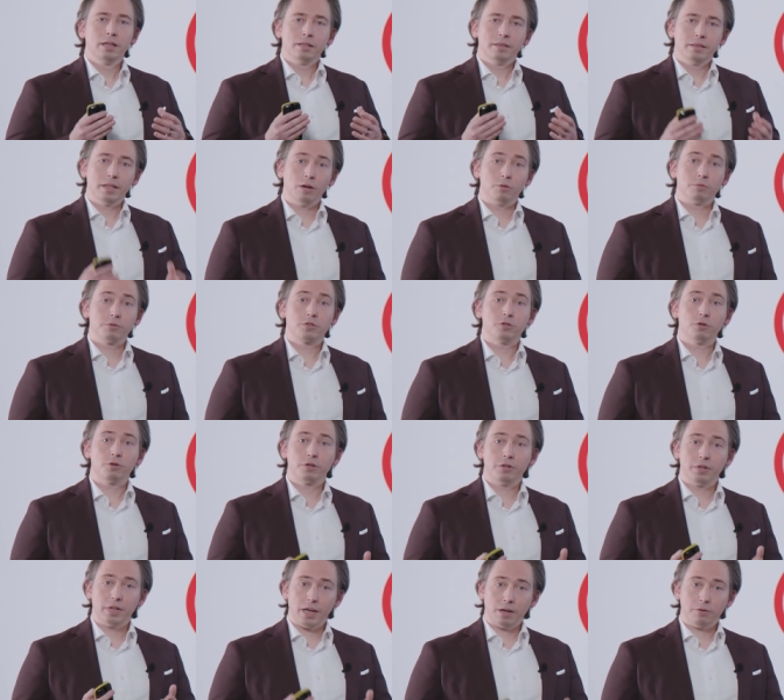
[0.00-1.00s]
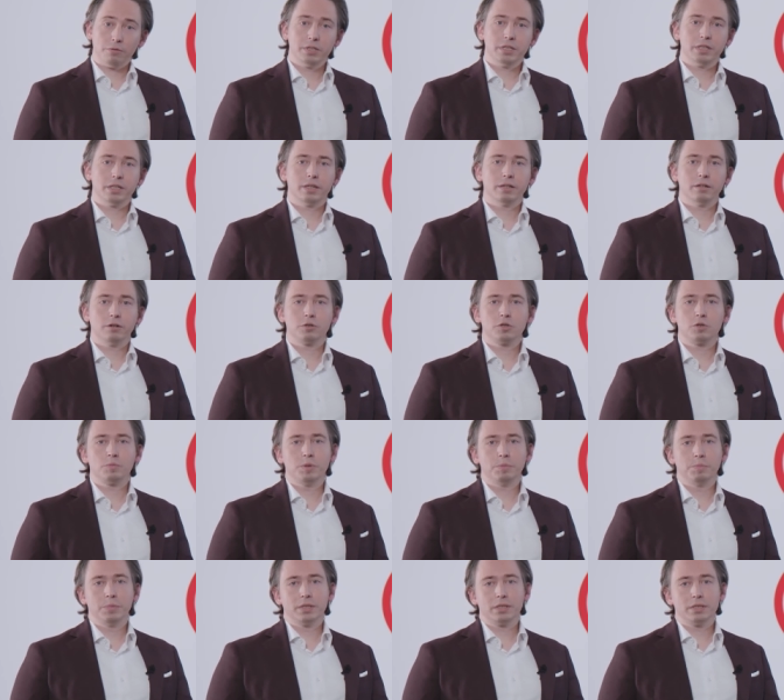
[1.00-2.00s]
Now, circularity can also
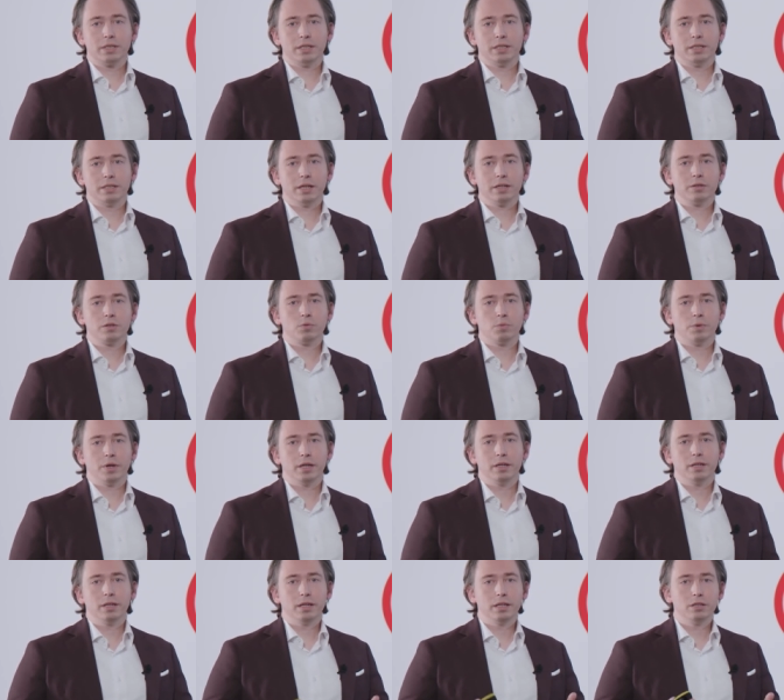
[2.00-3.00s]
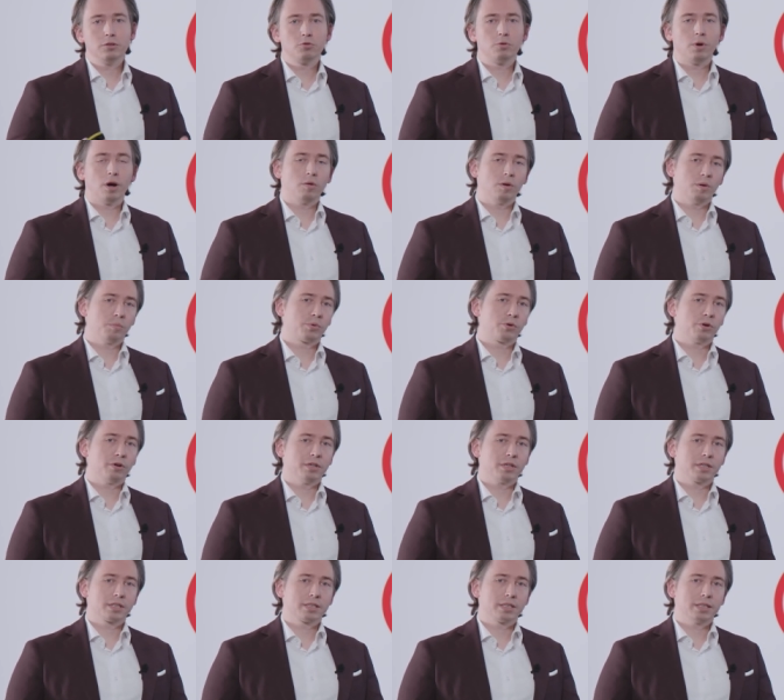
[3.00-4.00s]
be built in another way into our
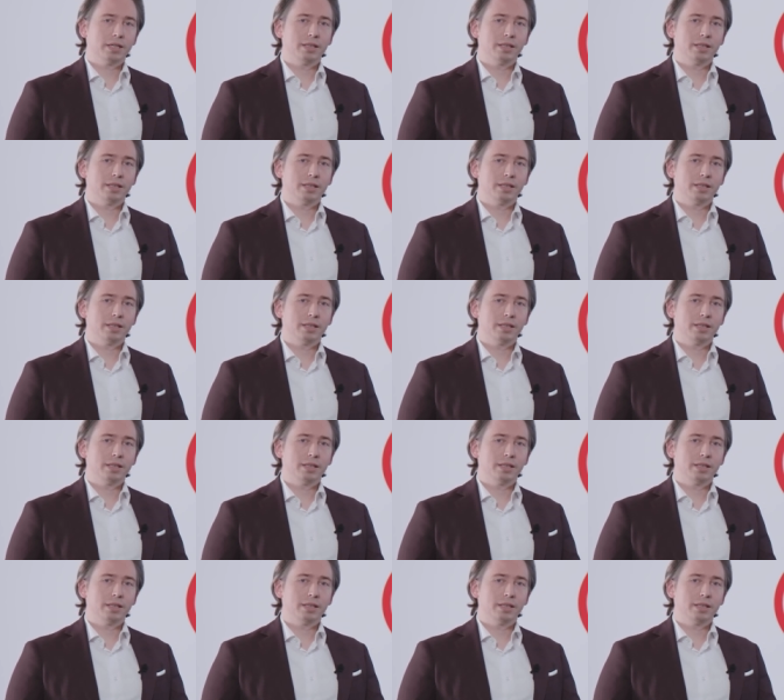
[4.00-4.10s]
products,